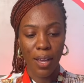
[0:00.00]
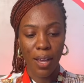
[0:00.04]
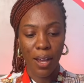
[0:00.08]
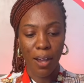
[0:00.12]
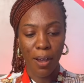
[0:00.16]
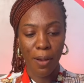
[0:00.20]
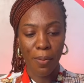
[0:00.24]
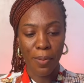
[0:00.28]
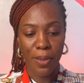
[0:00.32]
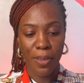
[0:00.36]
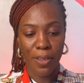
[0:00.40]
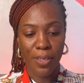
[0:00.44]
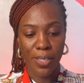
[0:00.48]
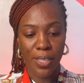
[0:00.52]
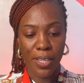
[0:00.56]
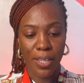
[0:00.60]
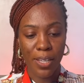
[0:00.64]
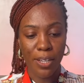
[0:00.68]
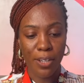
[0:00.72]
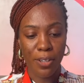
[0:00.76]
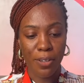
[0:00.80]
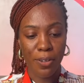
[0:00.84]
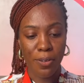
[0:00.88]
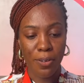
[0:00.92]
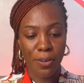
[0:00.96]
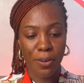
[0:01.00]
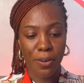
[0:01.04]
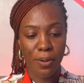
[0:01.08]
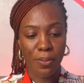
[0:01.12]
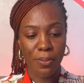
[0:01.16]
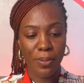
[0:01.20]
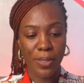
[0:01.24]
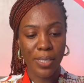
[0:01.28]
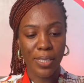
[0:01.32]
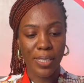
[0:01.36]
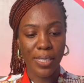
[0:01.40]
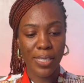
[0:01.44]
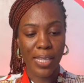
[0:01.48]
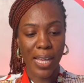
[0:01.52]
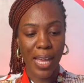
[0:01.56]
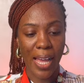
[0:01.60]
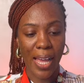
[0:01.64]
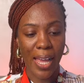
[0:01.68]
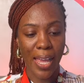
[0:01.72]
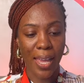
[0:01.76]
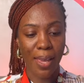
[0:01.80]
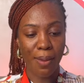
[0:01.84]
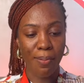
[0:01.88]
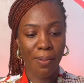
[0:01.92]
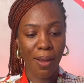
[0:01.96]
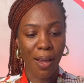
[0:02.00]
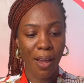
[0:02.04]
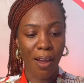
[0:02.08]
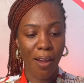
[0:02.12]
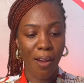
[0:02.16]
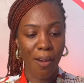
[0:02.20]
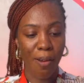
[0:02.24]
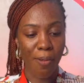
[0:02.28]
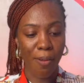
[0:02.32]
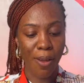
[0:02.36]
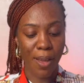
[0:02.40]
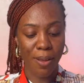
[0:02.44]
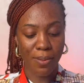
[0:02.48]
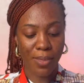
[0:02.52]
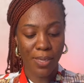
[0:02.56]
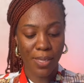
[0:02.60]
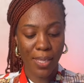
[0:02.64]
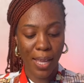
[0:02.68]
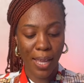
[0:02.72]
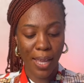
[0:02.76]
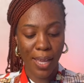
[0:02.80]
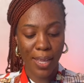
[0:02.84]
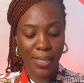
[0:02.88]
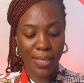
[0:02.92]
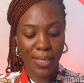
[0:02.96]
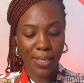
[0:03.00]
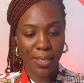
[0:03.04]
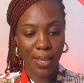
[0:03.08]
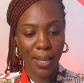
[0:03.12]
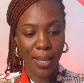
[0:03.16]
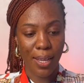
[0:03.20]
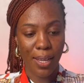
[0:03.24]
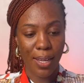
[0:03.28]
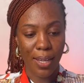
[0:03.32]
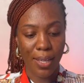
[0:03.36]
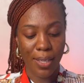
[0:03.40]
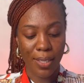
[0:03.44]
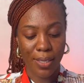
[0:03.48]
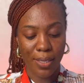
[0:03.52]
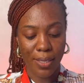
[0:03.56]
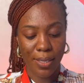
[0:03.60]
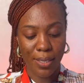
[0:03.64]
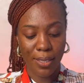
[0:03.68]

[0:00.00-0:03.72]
To type our website at